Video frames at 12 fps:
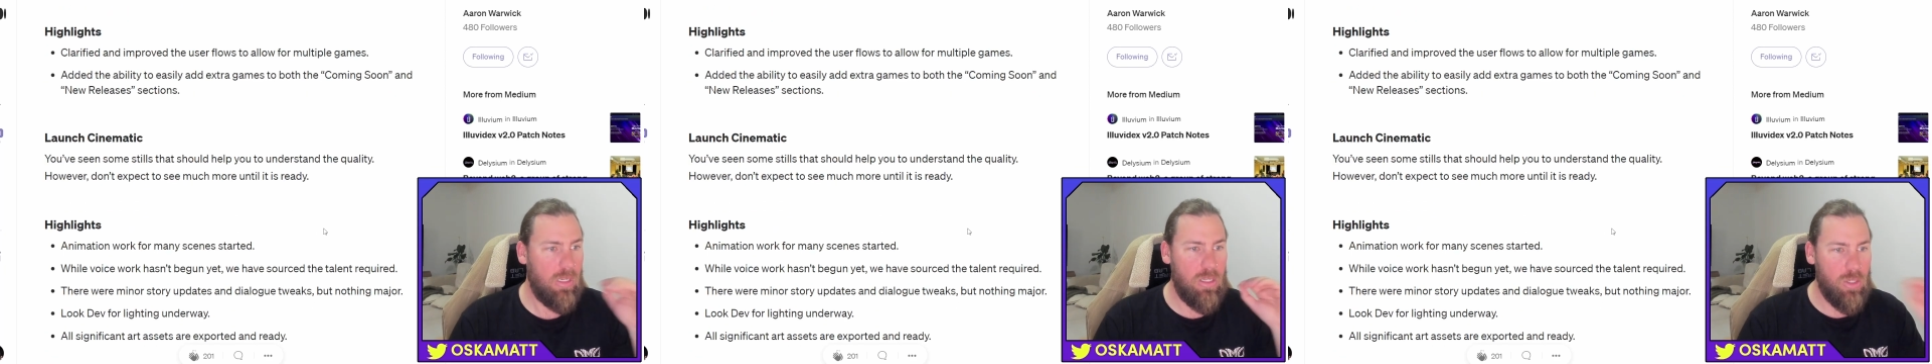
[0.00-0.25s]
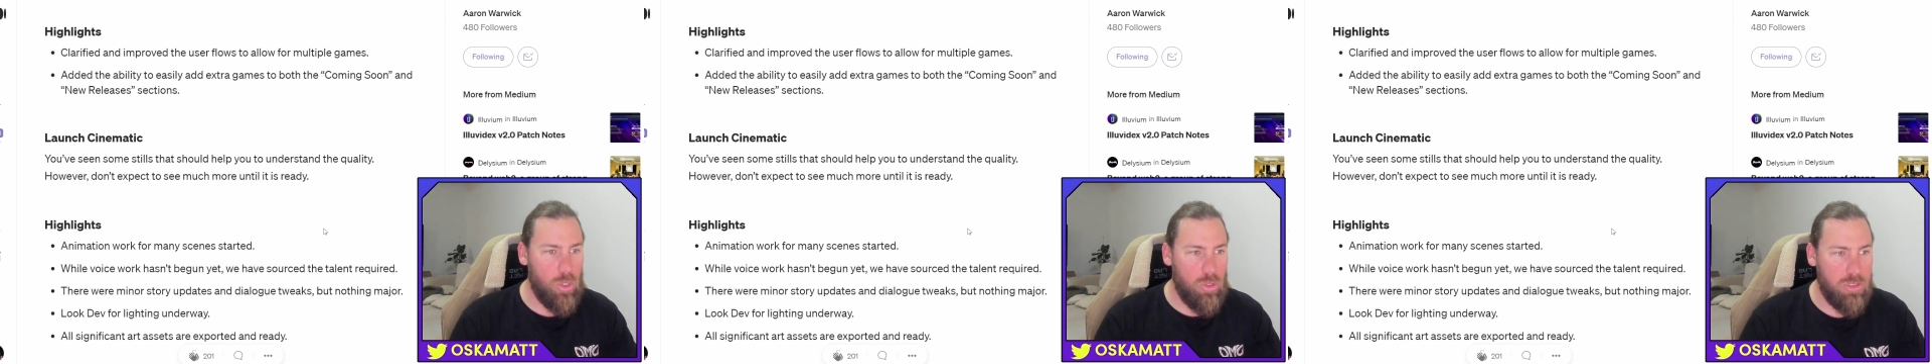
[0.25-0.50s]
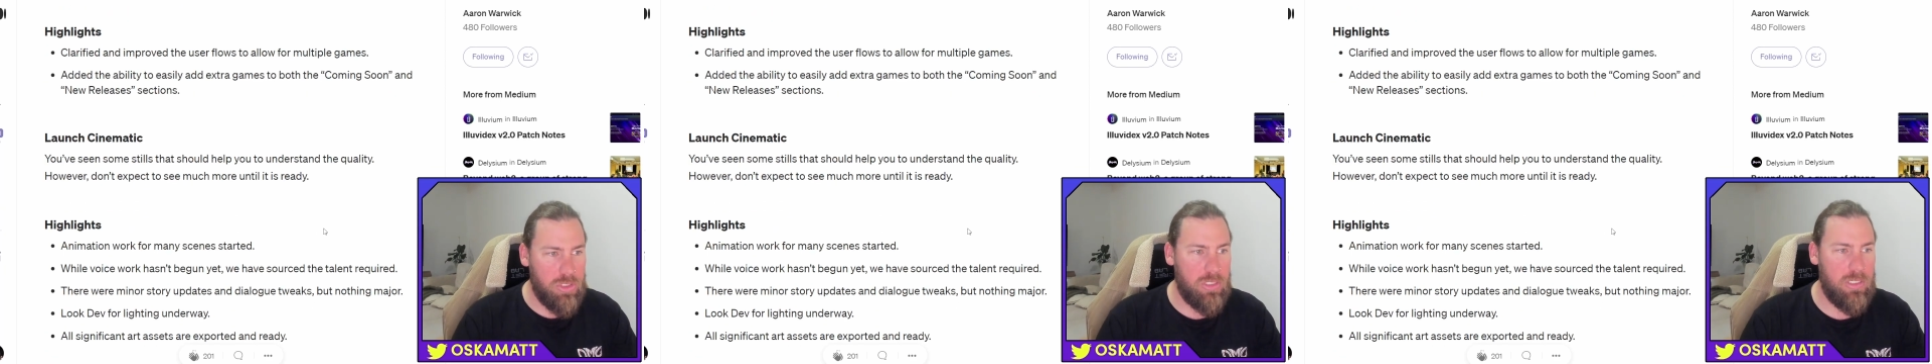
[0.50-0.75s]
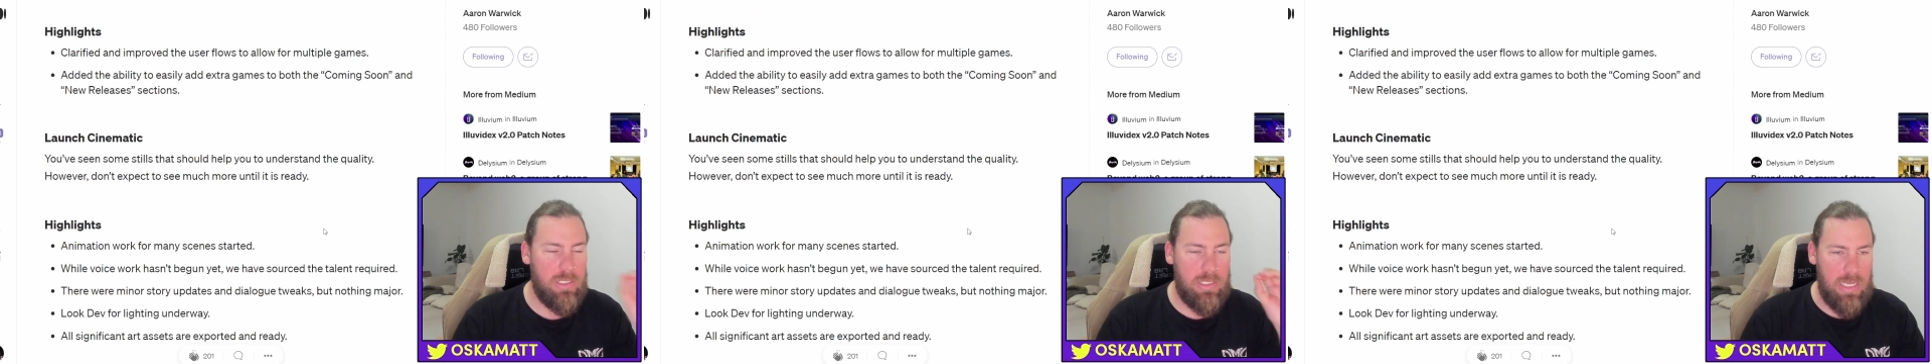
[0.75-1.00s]
Launch
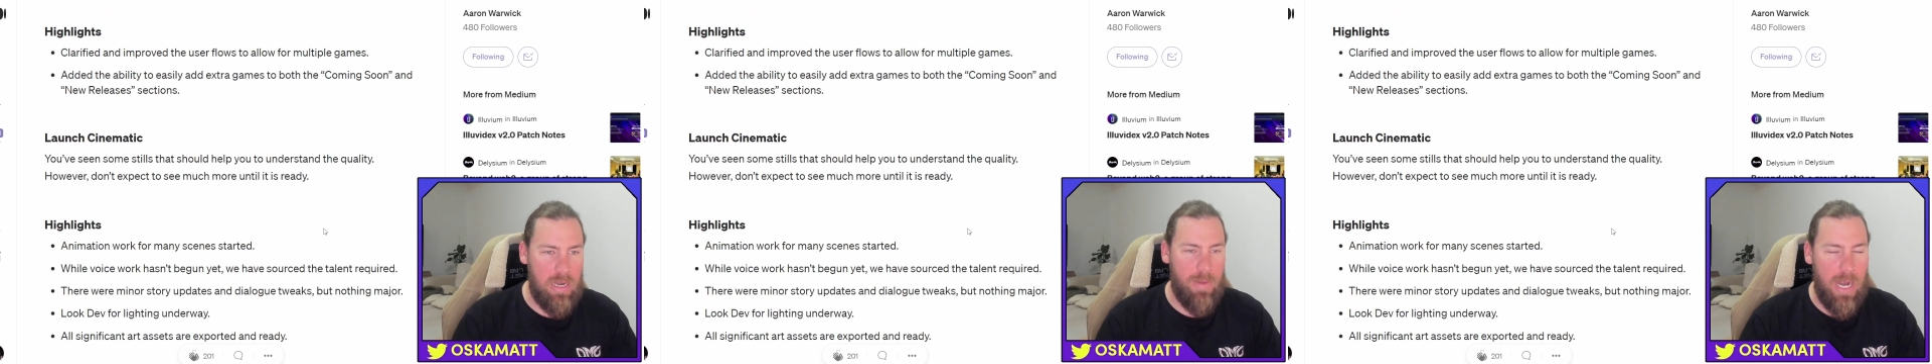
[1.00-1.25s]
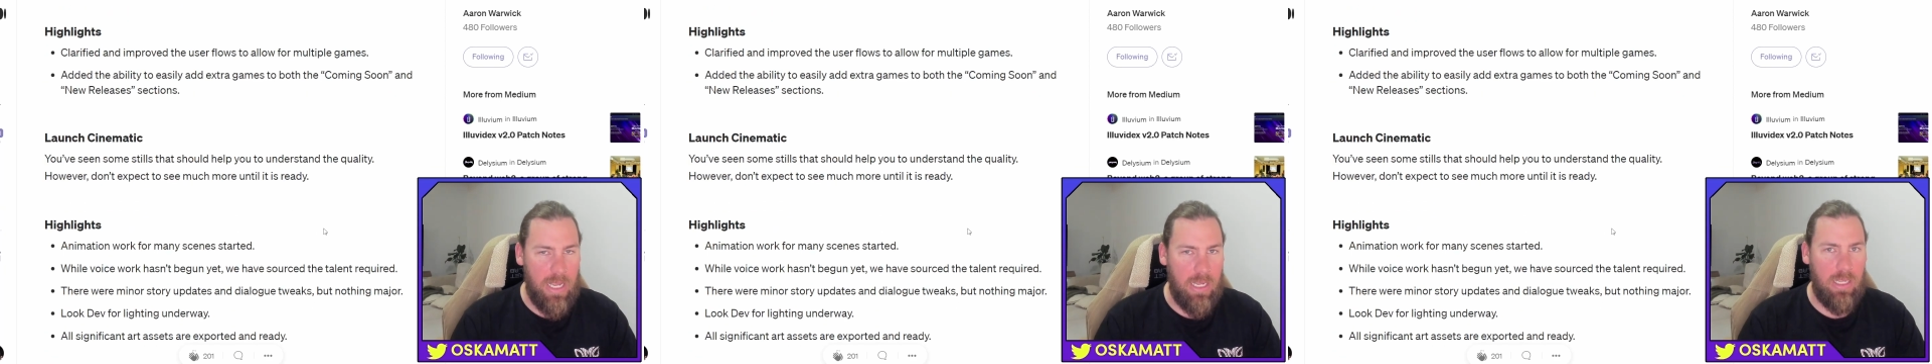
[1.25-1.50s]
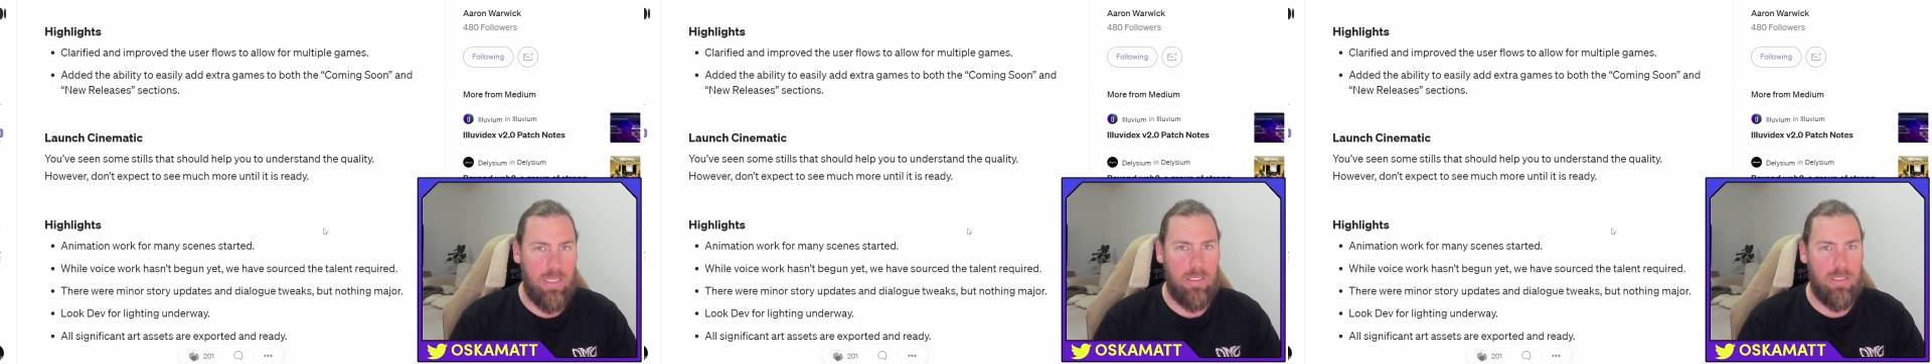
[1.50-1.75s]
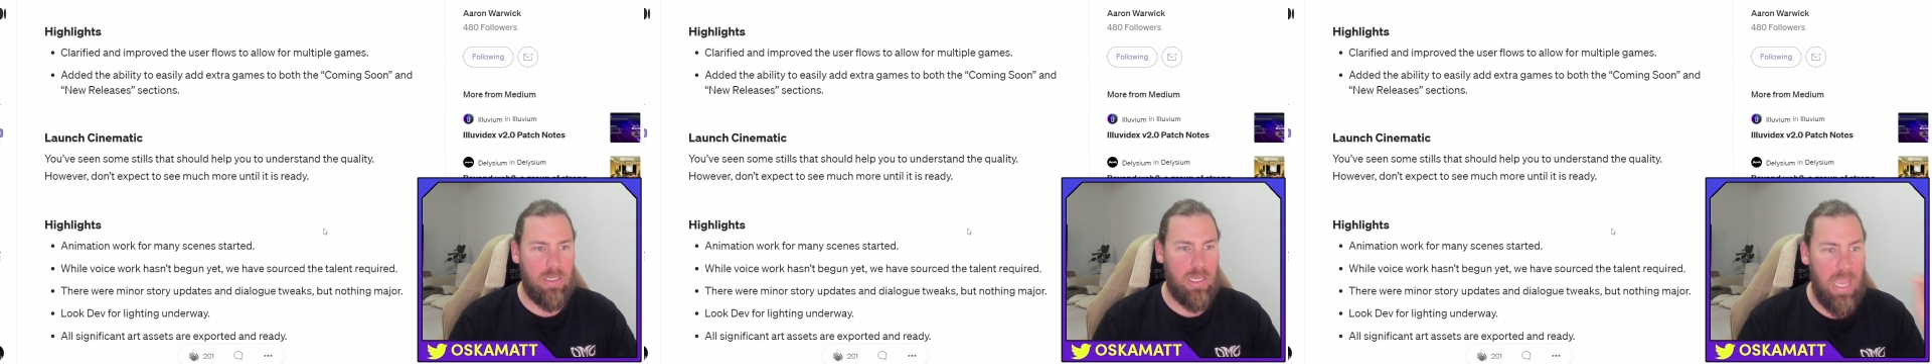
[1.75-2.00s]
cinematic.
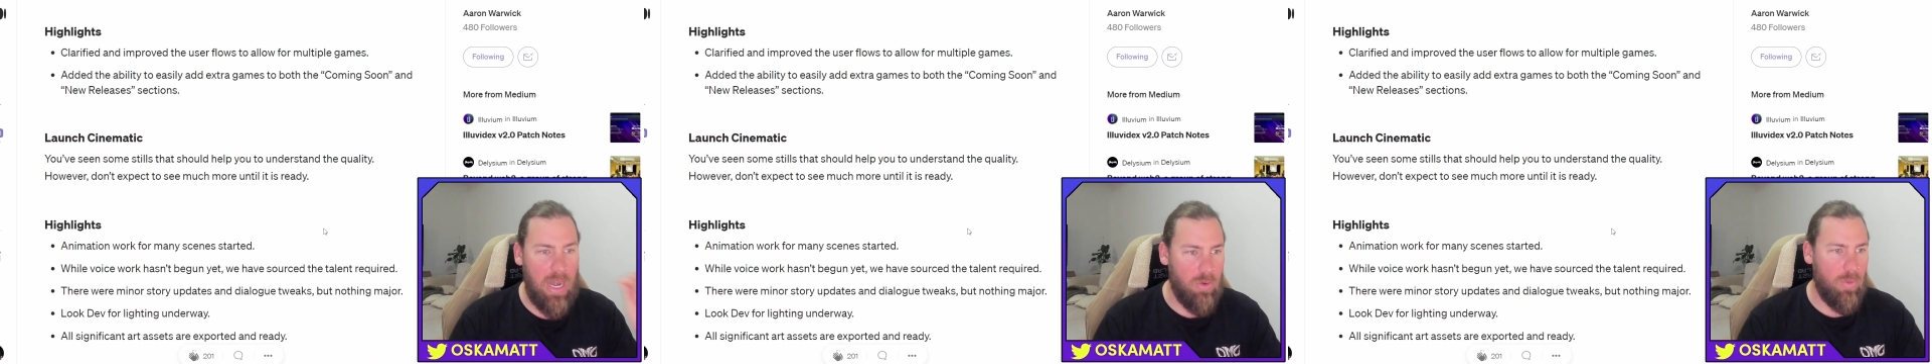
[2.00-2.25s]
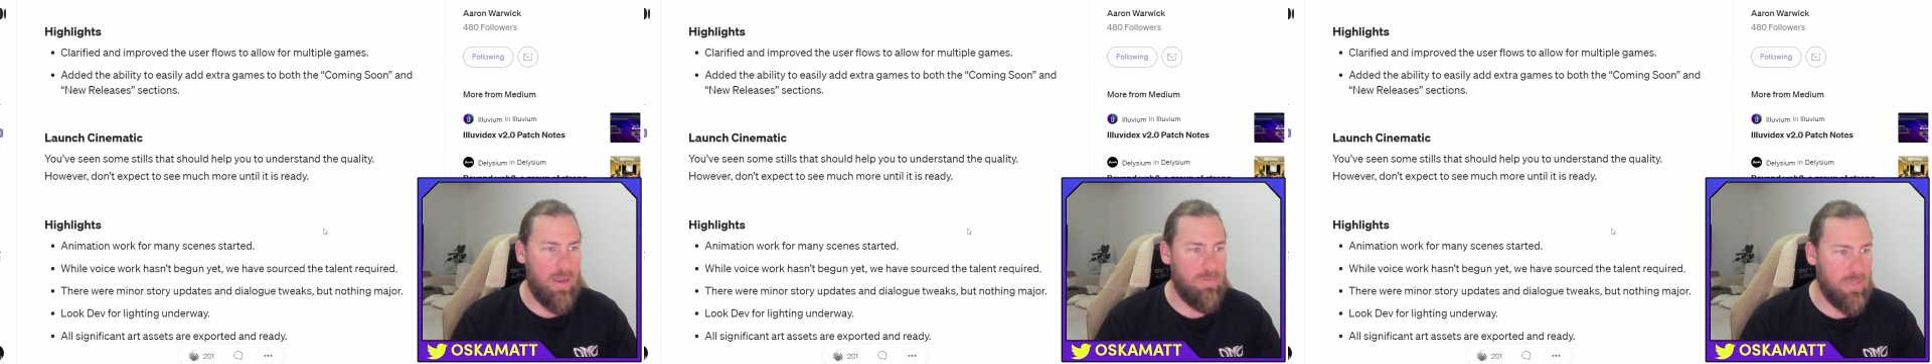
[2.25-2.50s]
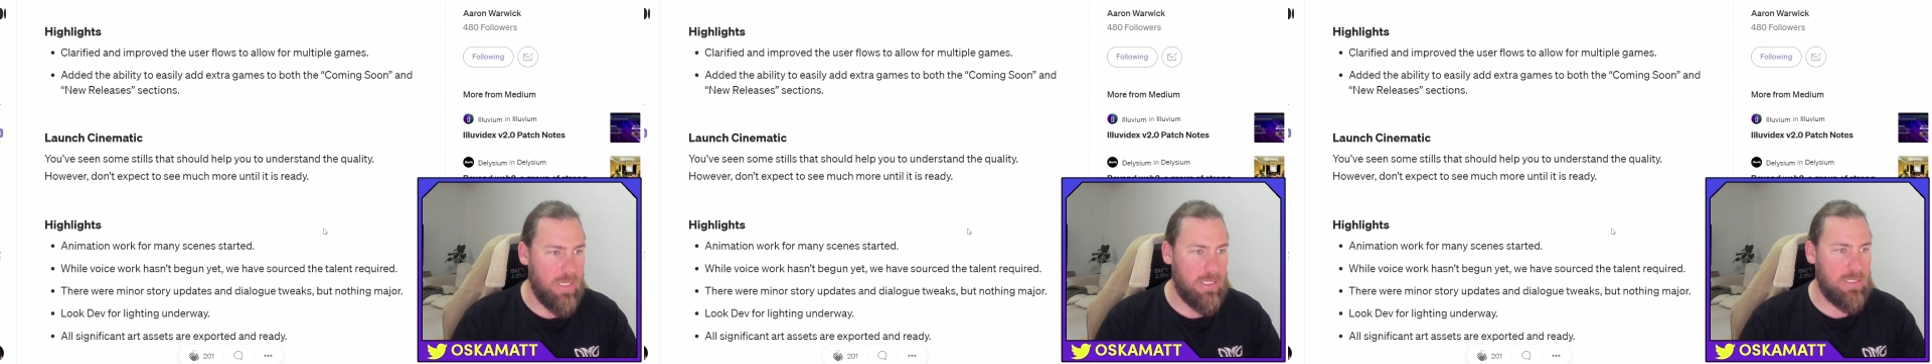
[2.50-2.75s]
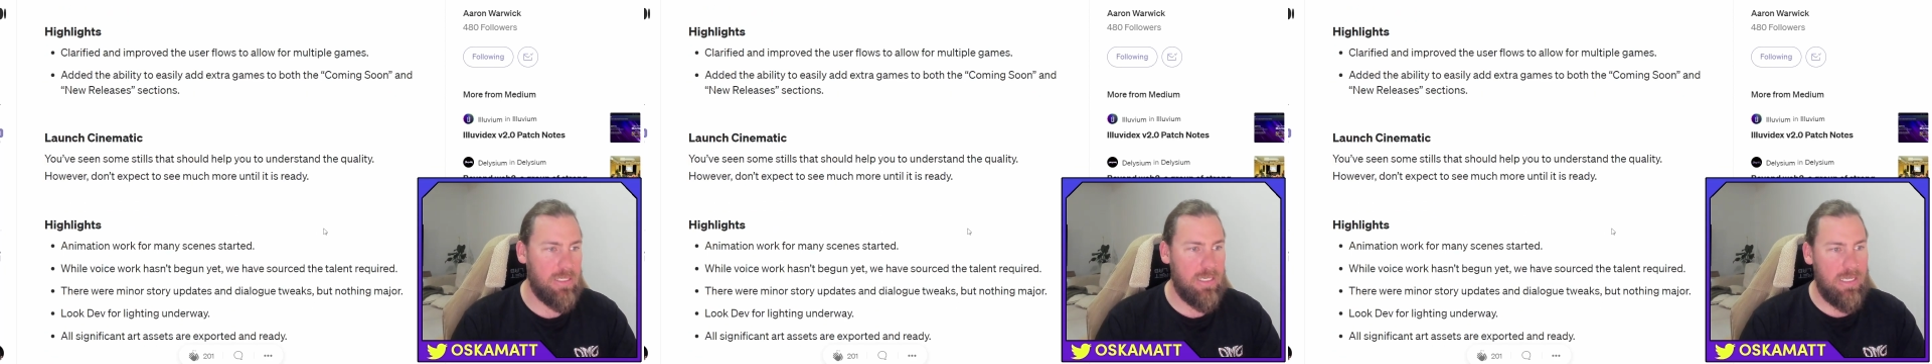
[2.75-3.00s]
Cannot wait for
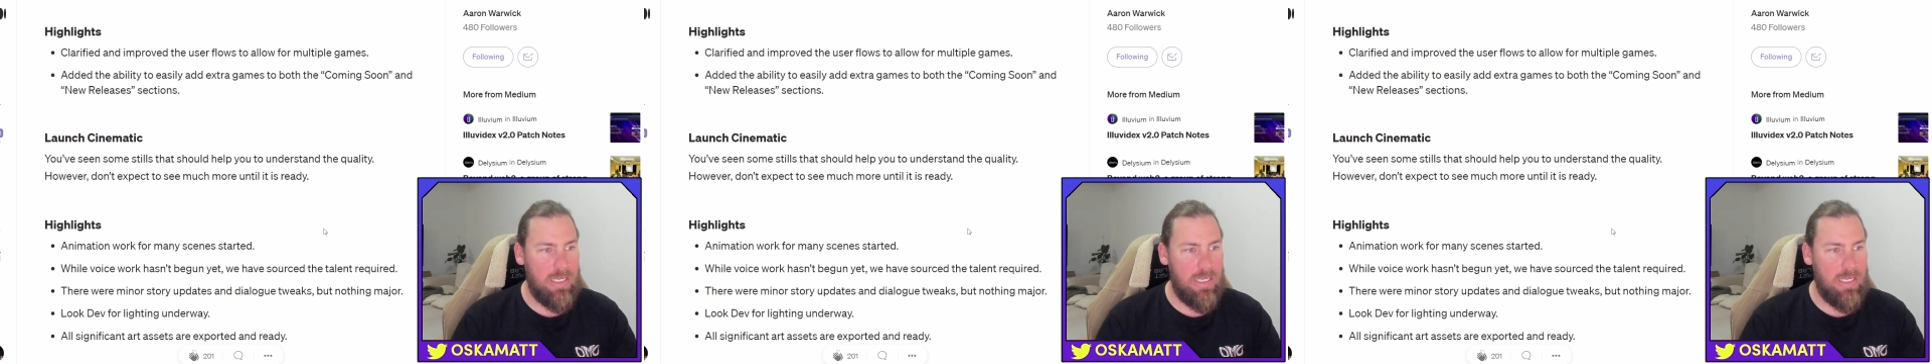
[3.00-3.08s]
this.